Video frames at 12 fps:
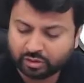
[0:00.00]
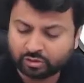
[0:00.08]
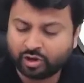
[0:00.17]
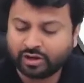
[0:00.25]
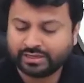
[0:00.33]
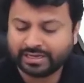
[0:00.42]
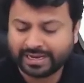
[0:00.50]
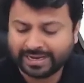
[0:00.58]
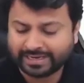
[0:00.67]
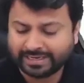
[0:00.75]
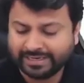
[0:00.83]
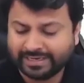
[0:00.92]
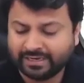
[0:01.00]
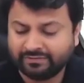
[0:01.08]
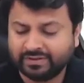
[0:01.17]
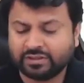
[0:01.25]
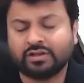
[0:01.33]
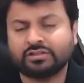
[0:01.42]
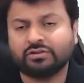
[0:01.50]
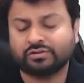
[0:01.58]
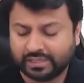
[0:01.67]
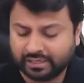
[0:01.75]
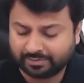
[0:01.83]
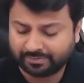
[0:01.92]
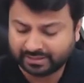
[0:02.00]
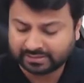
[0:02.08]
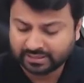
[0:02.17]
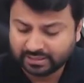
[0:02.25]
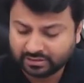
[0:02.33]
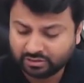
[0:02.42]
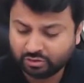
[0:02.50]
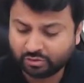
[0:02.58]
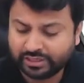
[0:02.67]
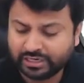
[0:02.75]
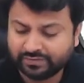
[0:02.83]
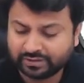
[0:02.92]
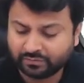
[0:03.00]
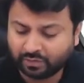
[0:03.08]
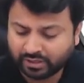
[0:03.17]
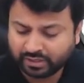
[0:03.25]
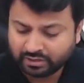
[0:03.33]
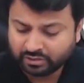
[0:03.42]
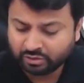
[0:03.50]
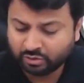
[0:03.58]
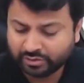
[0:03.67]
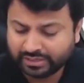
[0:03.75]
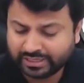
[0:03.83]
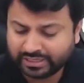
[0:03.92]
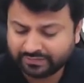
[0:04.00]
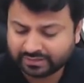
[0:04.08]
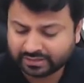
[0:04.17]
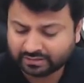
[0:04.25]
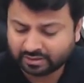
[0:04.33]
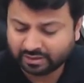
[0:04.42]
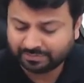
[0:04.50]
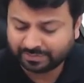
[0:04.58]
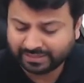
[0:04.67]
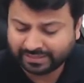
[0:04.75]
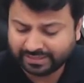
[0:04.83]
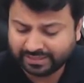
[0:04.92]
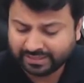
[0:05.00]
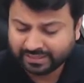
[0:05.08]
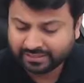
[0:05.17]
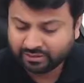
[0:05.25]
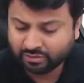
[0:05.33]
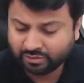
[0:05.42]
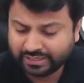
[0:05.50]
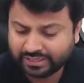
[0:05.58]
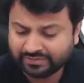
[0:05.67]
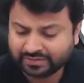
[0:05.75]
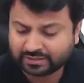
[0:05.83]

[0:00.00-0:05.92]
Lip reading: not directly deal with your associate enterprise. You deal with what? You deal with a third party. You do